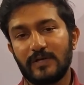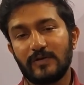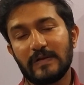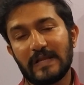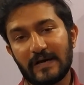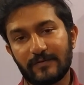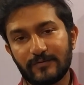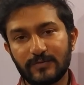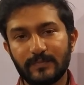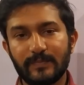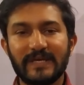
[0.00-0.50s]
you'll
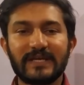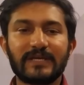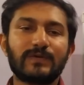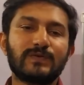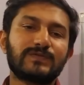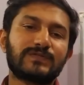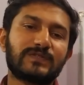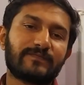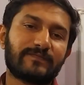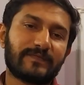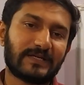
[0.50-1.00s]
have to make
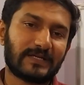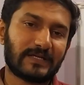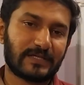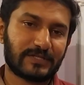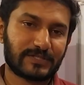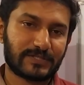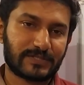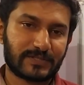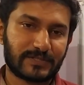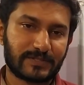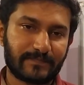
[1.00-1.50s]
use of
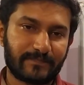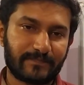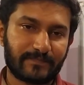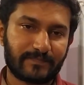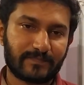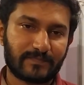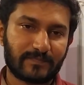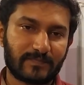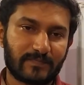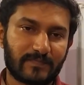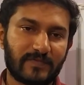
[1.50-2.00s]
English.
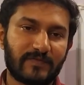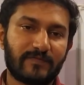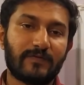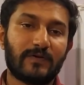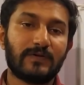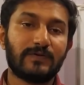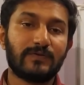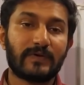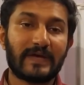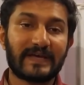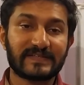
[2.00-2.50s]
If you
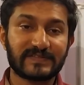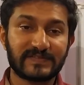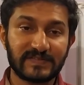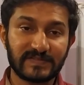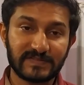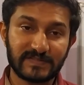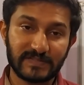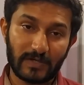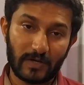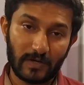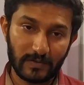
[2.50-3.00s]
want to
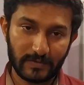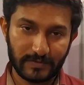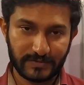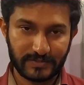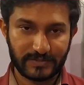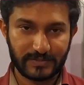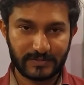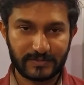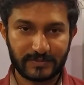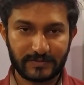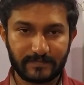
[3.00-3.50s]
access
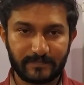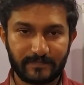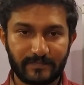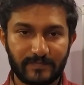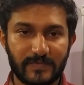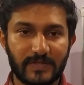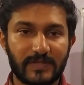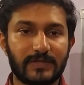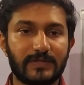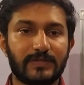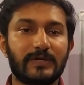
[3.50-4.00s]
knowledge,
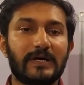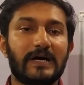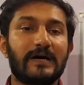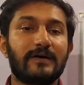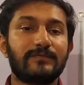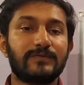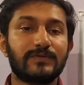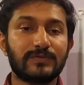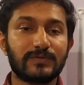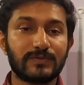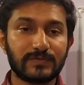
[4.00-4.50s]
you
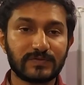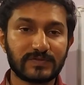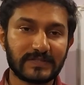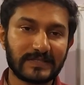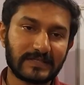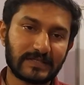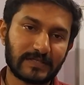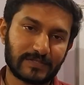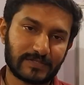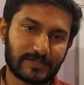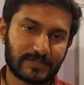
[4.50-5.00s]
have to use
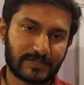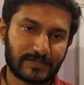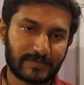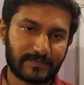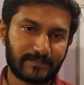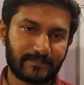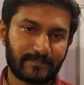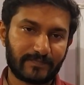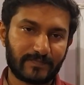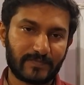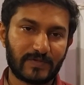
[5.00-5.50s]
English.
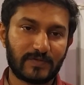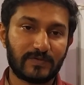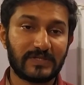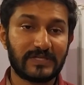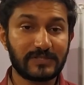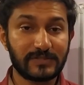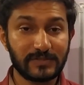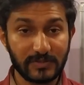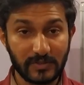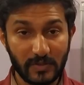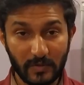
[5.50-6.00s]
You
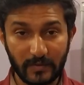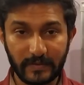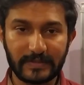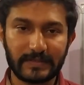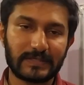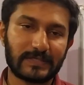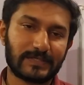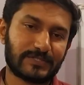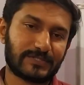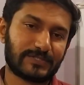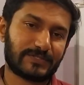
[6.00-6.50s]
need to know
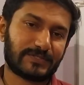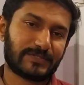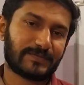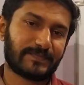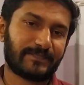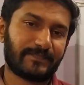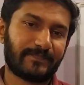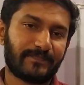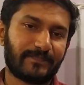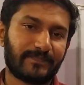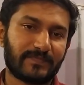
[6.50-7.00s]
English.
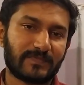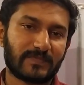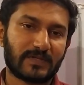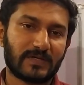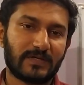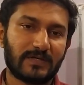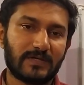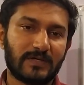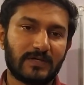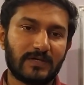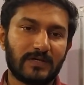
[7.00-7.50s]

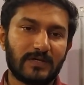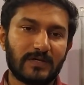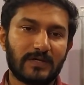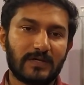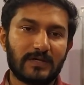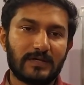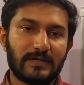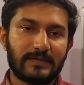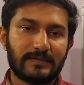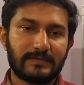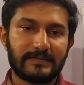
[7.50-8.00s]

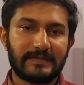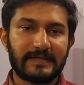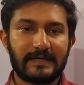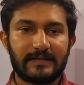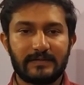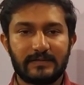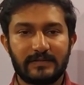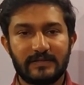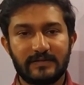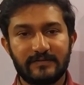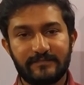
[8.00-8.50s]

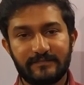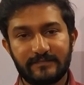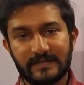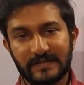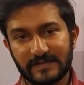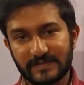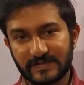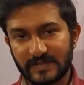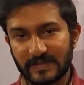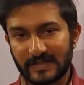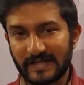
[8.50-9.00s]
Then if
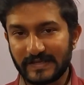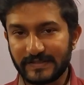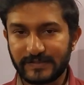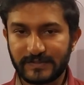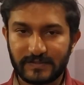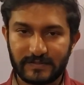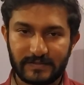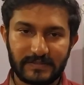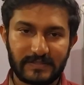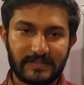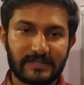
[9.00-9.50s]
there is a
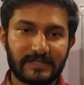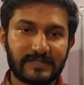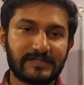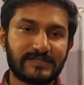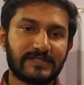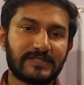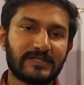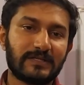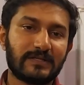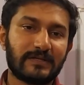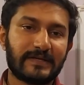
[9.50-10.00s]
writer, a
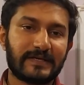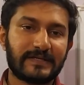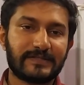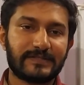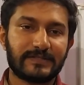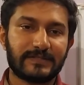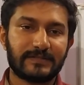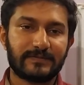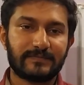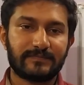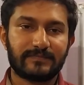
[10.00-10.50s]
regional
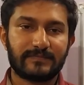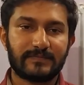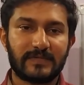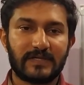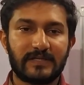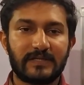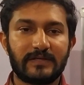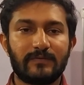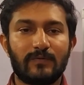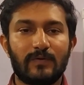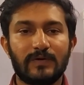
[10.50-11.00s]
writer,
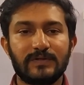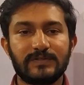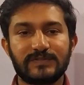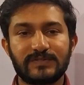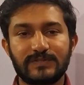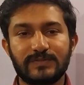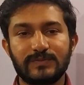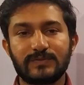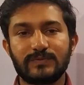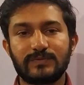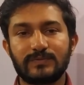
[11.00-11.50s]
and he
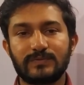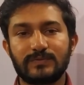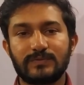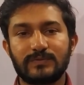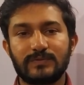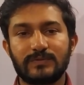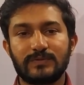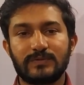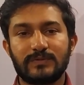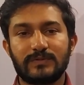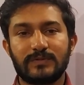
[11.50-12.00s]
wants to
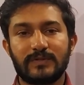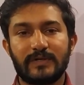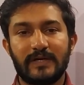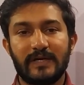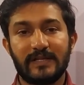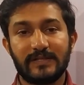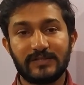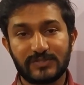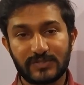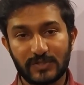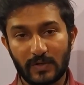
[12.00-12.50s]

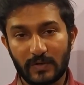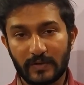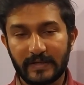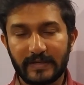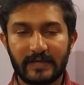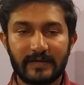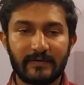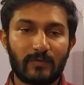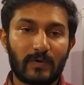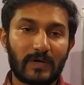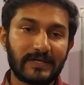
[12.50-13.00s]
enjoy
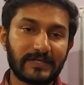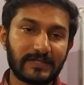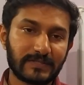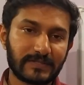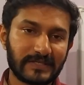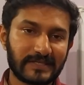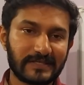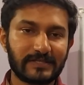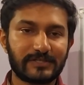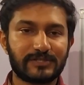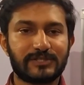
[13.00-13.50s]
a wider
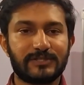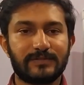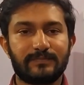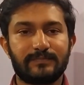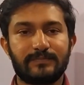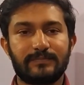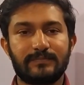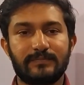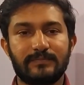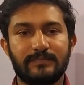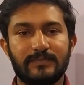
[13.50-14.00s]

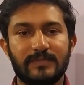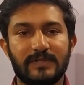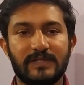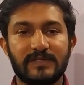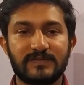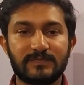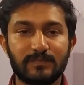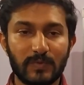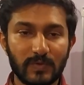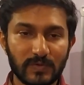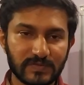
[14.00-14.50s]
readership,
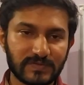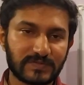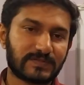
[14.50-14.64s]
his